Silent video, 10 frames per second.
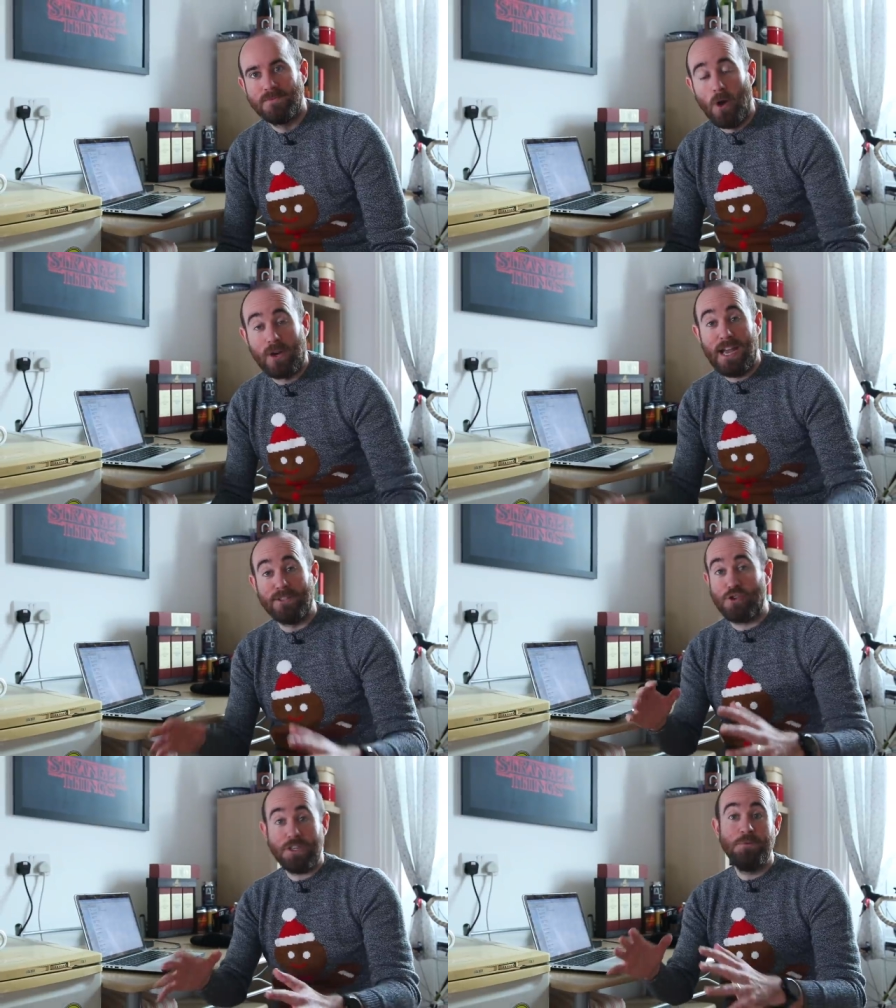Okay,
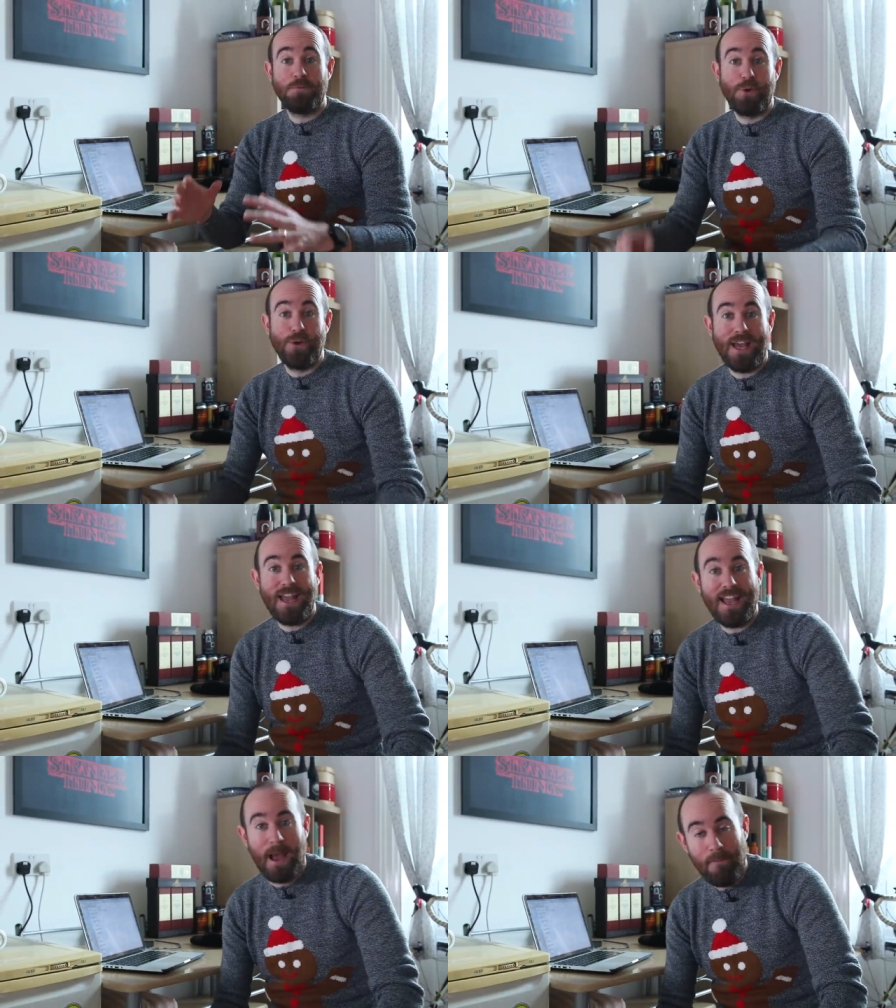it's Christmas brew
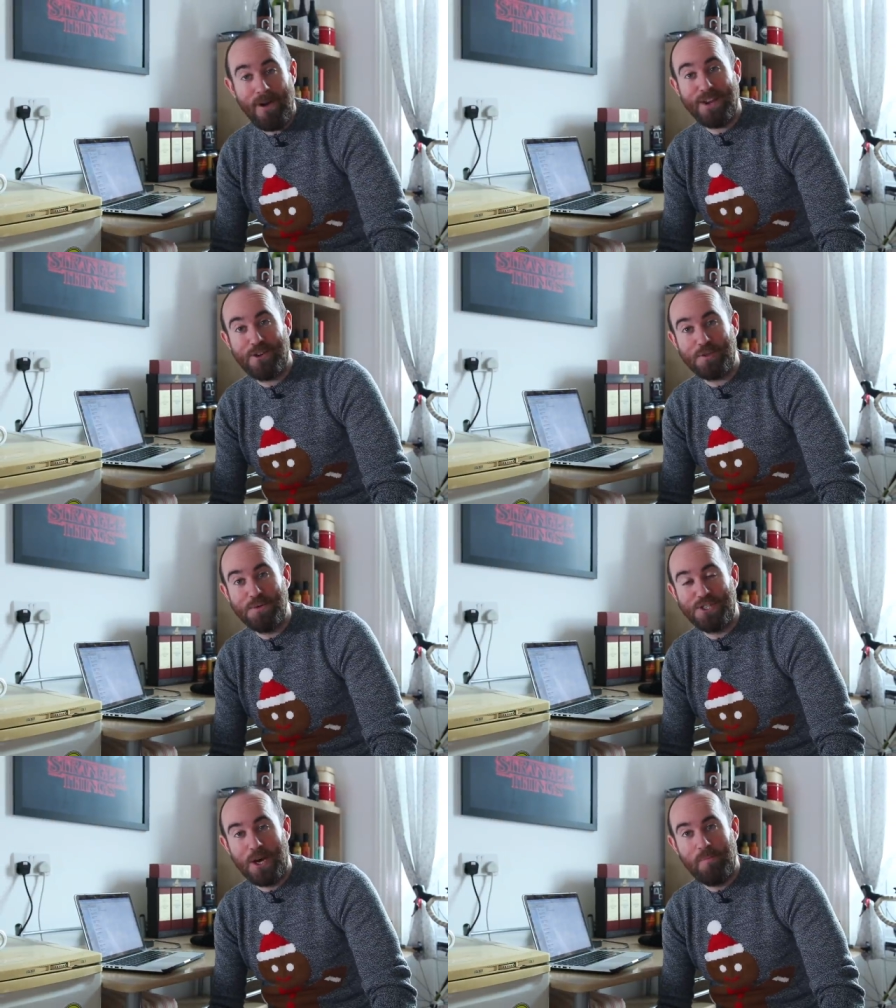day and my
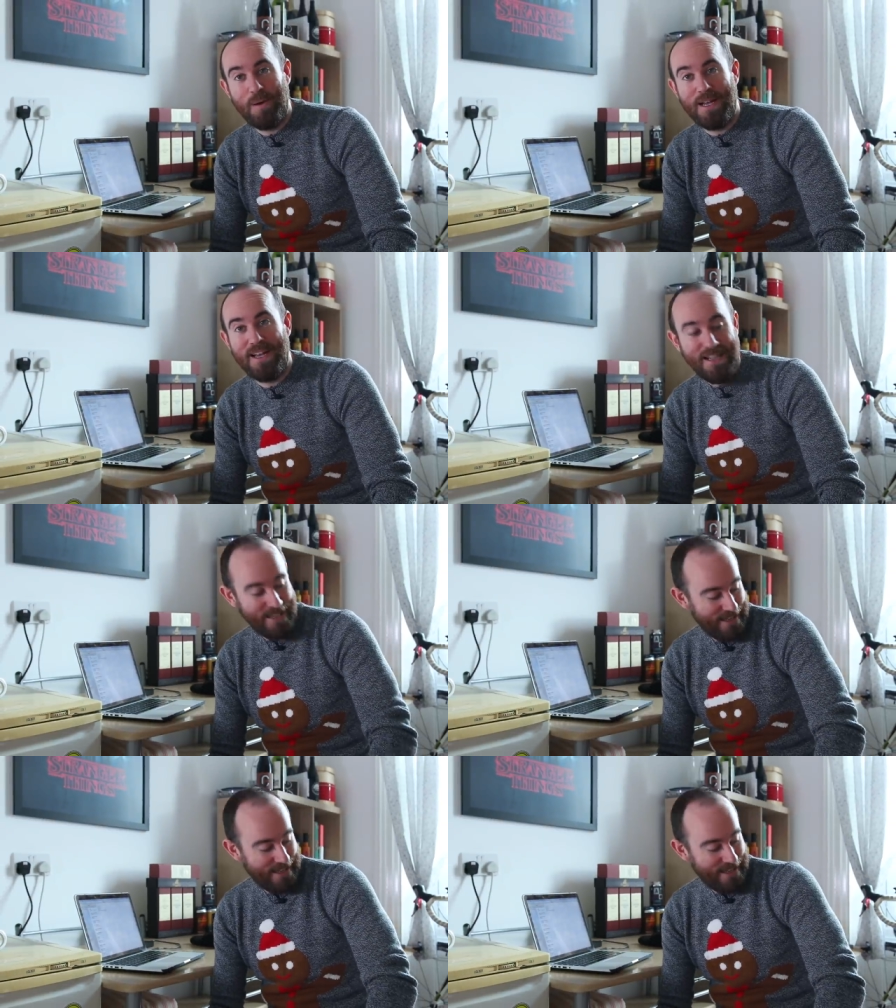Christmas jumper...